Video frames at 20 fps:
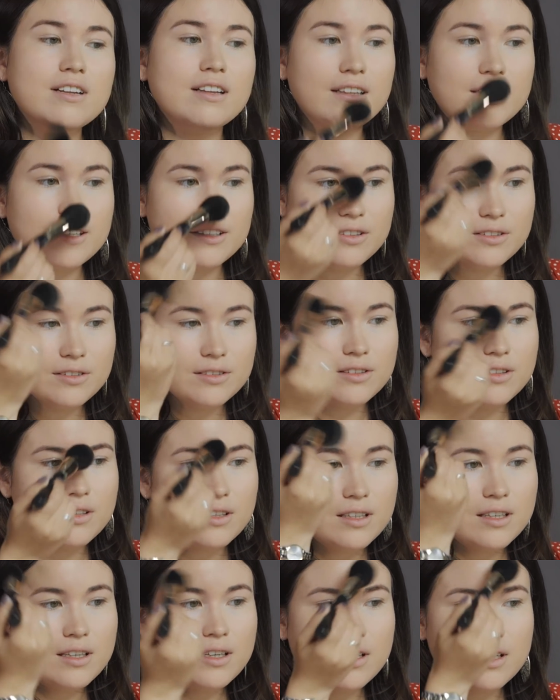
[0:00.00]
a little.
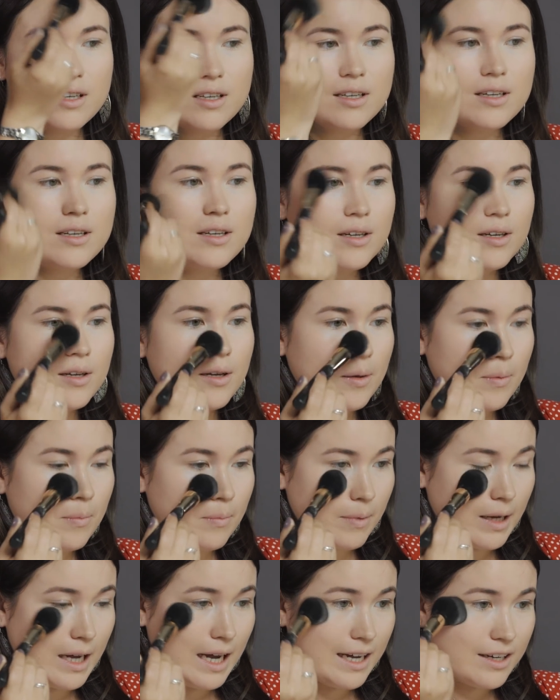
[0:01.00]

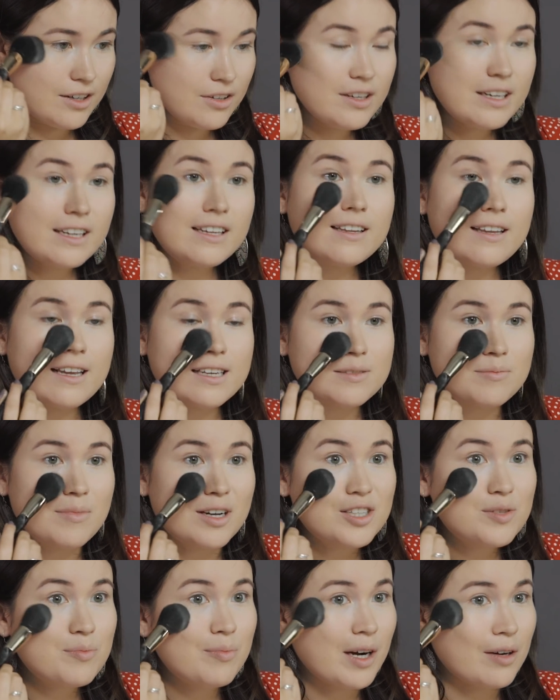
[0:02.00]
But I don't need as
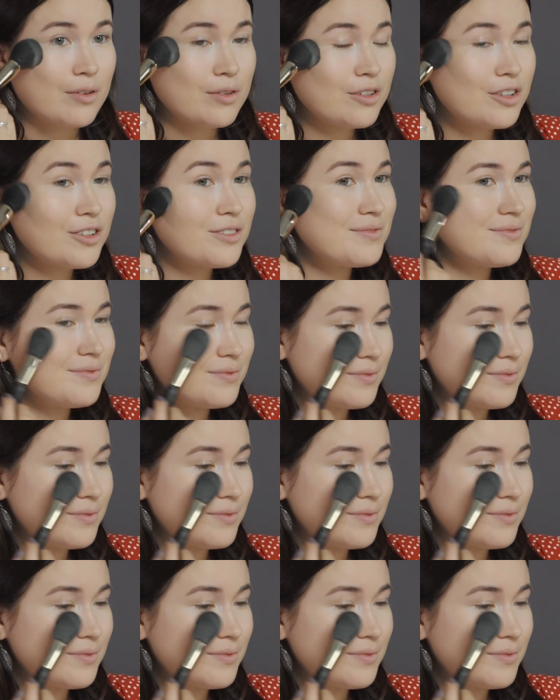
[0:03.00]
much powder.